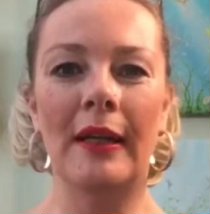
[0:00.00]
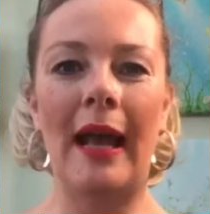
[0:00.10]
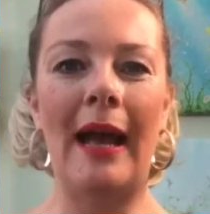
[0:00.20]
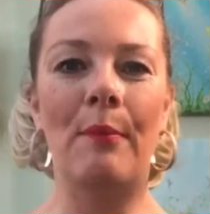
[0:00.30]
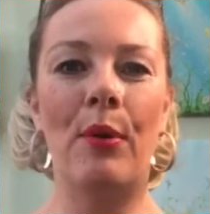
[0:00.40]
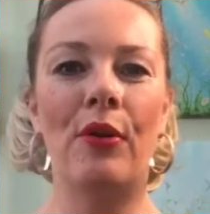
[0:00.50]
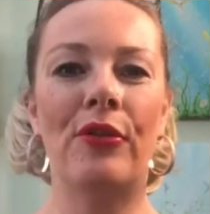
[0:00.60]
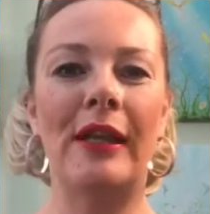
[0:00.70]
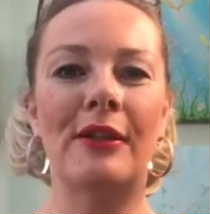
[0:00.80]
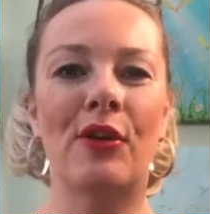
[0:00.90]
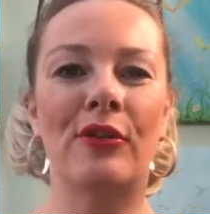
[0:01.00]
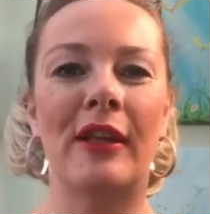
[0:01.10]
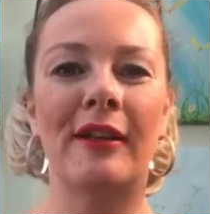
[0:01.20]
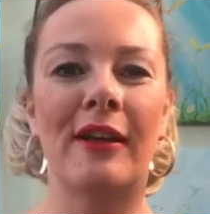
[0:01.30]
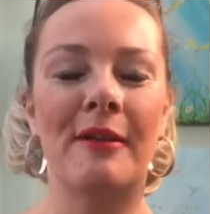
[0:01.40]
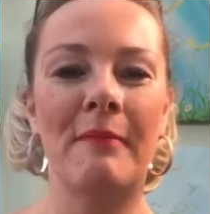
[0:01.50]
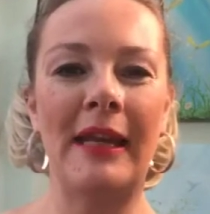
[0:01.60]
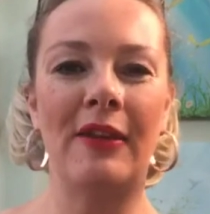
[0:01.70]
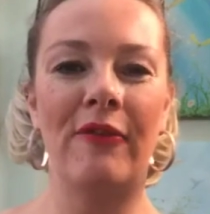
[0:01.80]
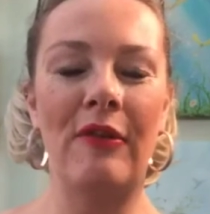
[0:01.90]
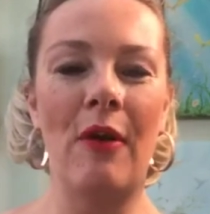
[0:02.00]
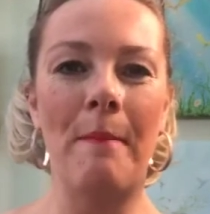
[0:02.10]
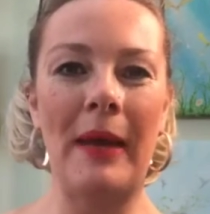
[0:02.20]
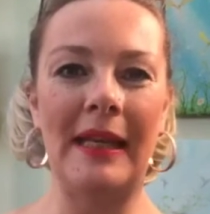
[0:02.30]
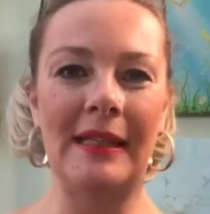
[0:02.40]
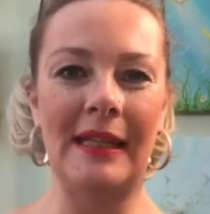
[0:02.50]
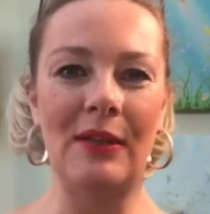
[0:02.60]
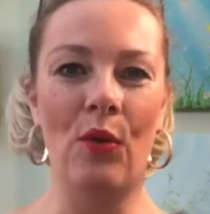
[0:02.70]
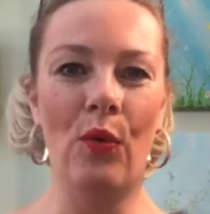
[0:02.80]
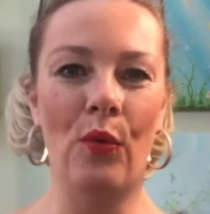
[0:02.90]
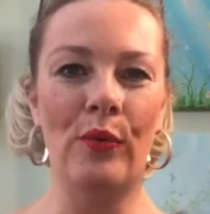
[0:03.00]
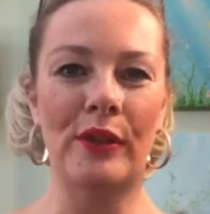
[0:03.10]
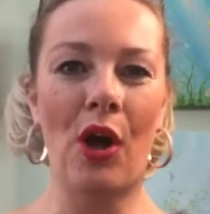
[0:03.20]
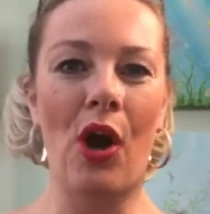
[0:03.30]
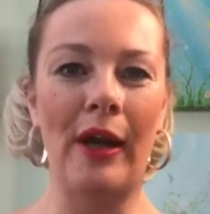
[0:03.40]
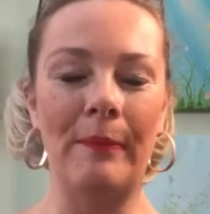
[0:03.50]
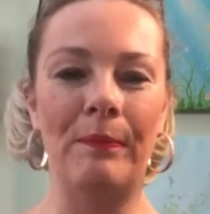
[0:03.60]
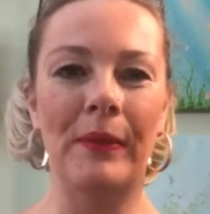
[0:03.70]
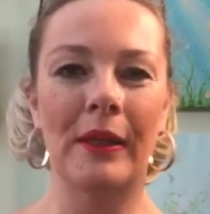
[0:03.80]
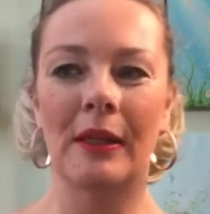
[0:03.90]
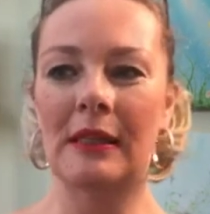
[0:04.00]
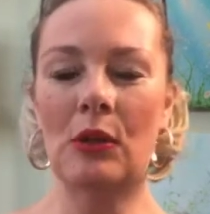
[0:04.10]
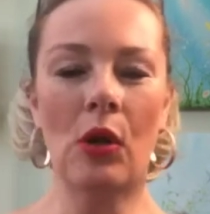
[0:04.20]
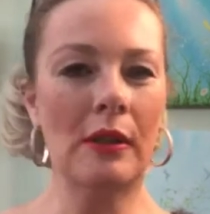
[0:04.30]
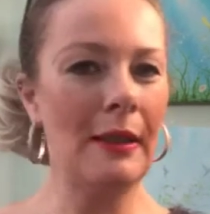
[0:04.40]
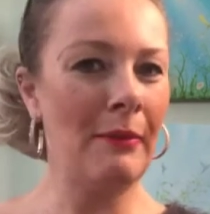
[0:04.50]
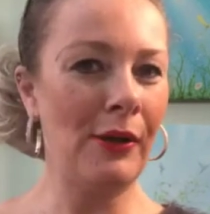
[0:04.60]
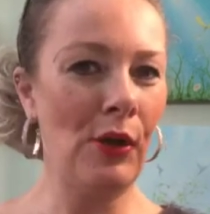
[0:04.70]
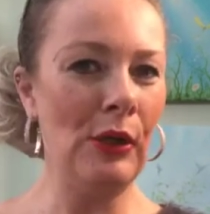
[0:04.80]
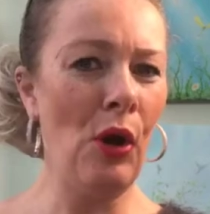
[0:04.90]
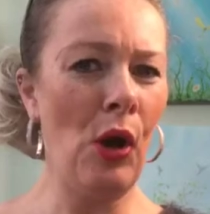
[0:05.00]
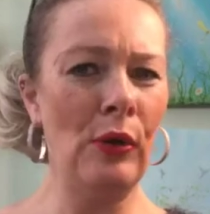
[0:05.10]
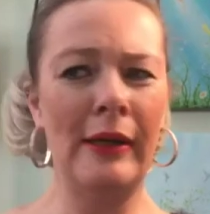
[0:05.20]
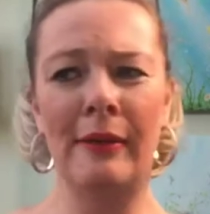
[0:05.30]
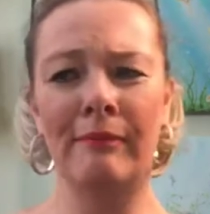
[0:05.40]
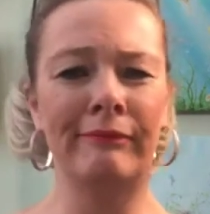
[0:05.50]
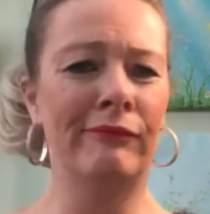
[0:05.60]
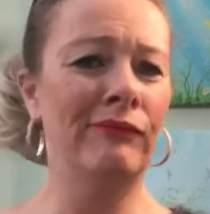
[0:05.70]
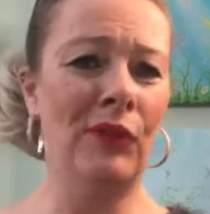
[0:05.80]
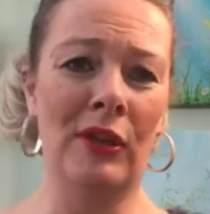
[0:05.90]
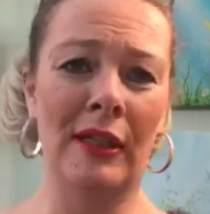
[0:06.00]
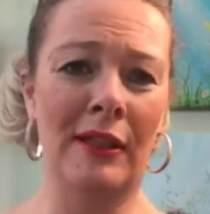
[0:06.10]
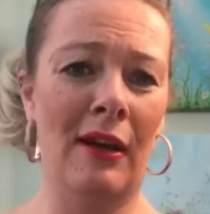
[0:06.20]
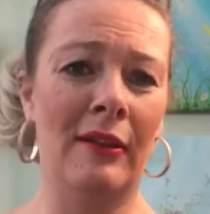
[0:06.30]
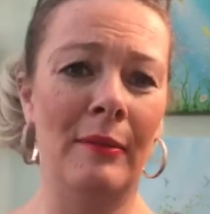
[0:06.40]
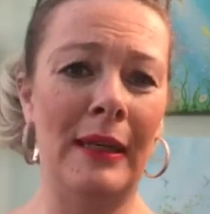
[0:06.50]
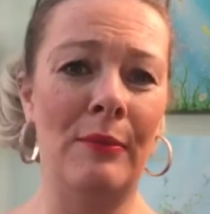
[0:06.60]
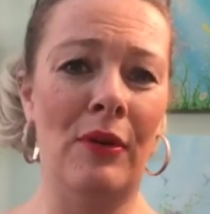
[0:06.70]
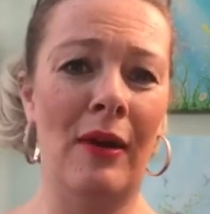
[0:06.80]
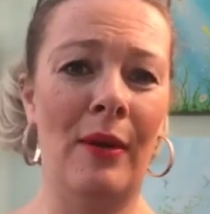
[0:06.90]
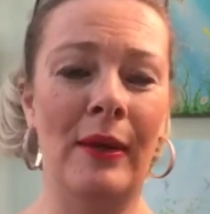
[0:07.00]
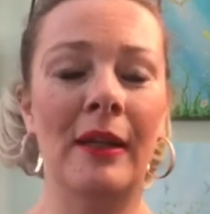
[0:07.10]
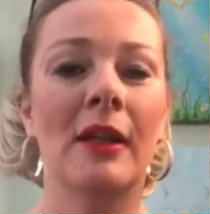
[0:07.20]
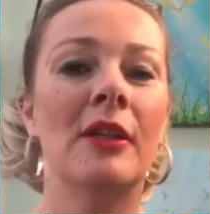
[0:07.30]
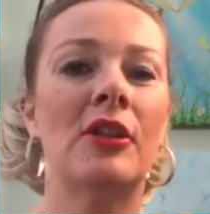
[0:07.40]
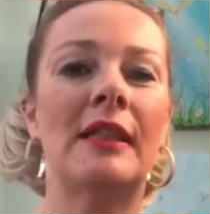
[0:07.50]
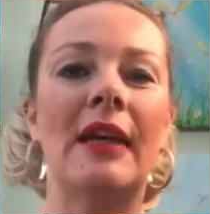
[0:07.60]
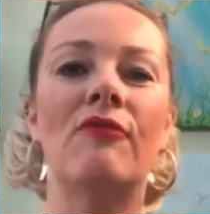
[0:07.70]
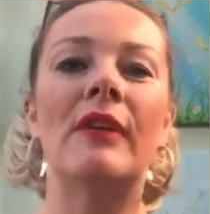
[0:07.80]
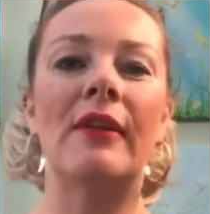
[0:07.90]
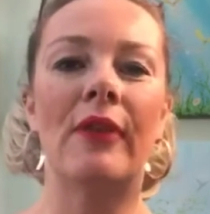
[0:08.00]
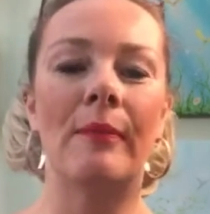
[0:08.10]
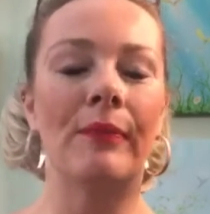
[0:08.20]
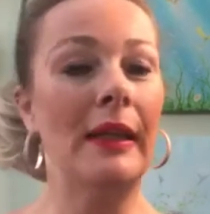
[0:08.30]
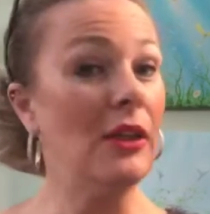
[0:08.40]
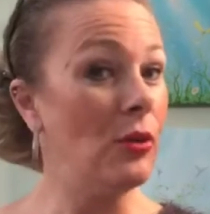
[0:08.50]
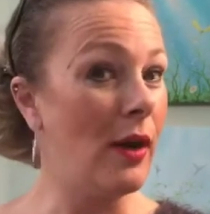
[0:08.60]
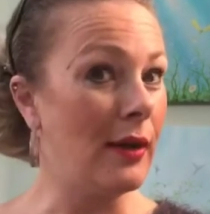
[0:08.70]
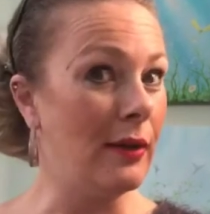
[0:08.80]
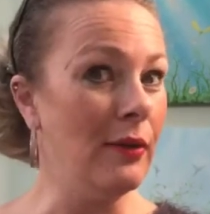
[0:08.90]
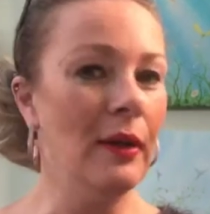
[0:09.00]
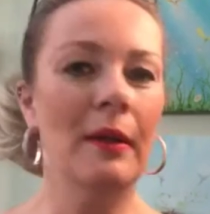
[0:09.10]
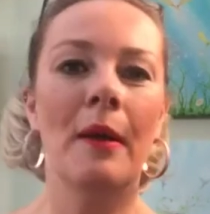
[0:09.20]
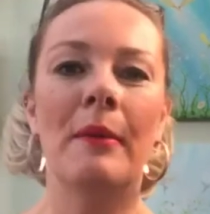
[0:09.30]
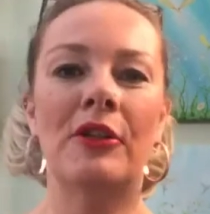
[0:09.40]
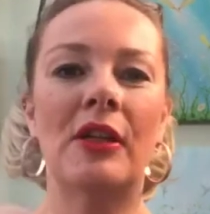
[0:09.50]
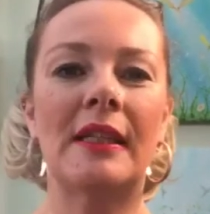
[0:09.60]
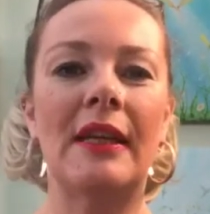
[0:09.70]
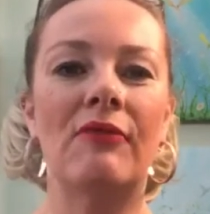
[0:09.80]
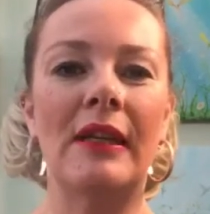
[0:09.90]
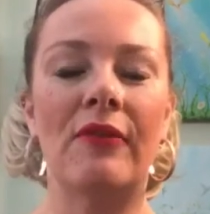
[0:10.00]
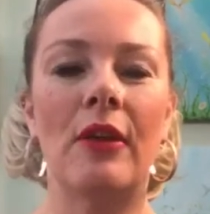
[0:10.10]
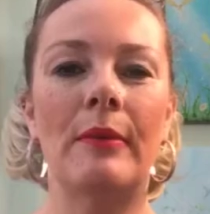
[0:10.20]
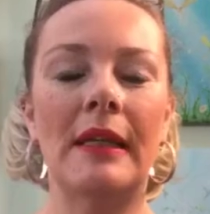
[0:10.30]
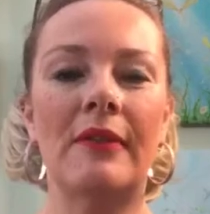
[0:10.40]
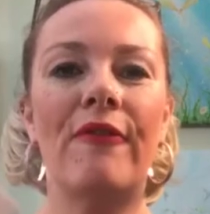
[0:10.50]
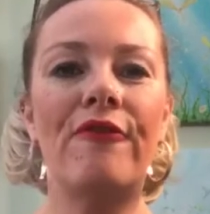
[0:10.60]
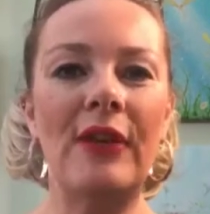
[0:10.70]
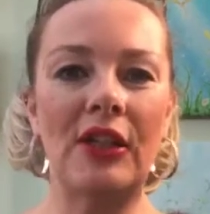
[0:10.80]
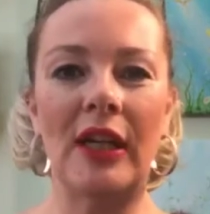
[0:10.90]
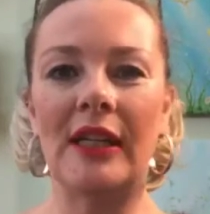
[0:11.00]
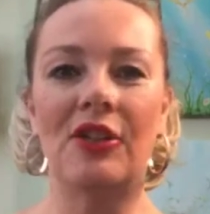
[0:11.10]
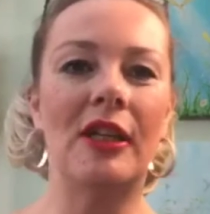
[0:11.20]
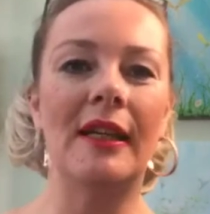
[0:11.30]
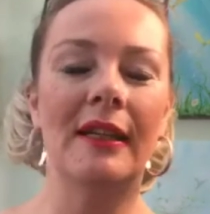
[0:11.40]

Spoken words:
and put things on that are going to make you feel amazing all the time. Socks that might got a little hole in them, I'm not going to darn them anymore, are we? Just get rid of them, unless you are going to. But just get rid of them, get some fresh energy